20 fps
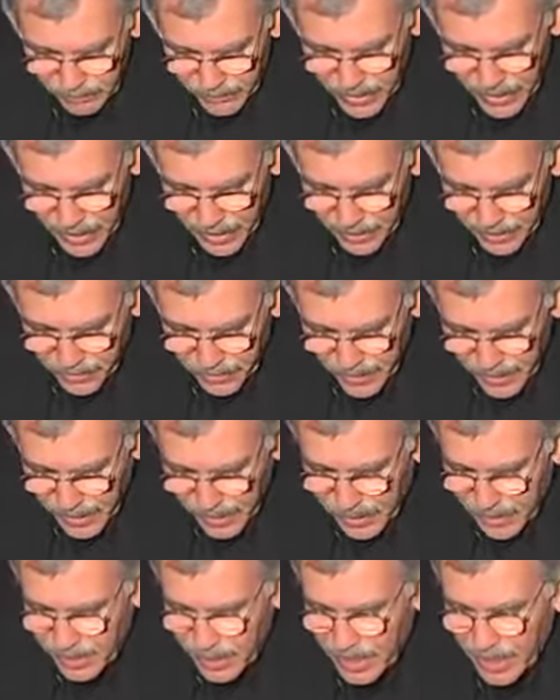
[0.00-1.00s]
The other
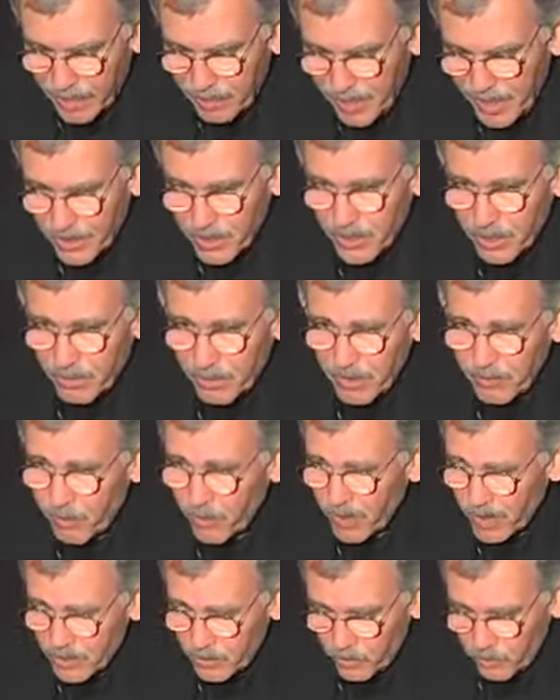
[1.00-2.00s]
thing that I mentioned
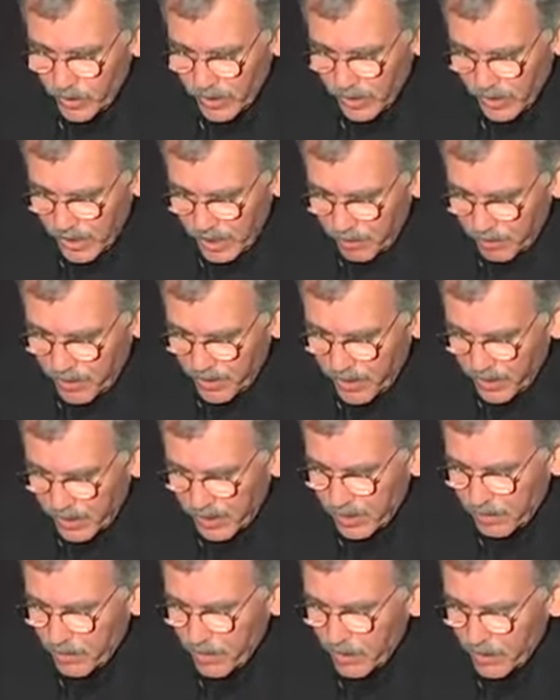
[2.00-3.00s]
before, it's really
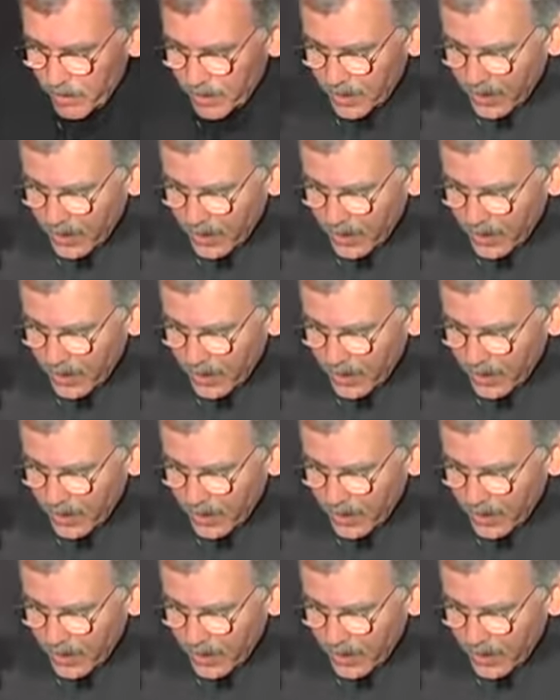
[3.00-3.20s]
unpredictable,